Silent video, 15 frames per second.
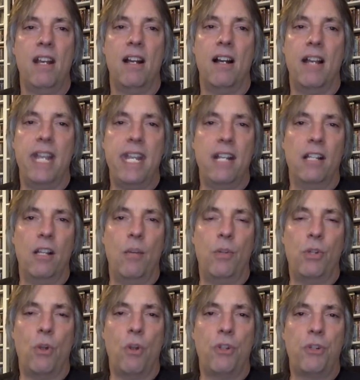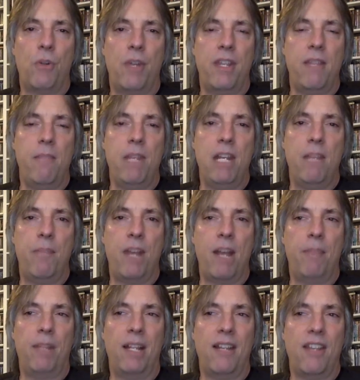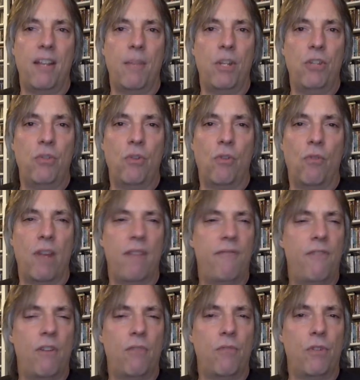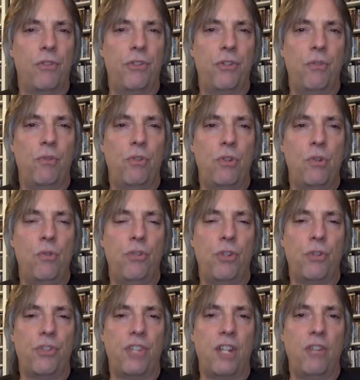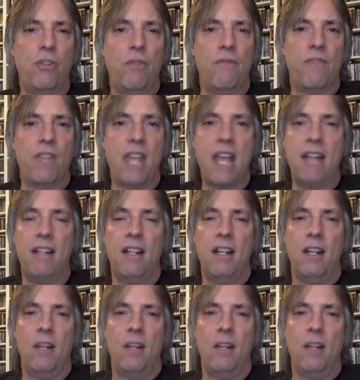Uh, ELO is also on the immediate pipeline. I think I'm going to do a Grand Funk real soon too. So stay tuned for that.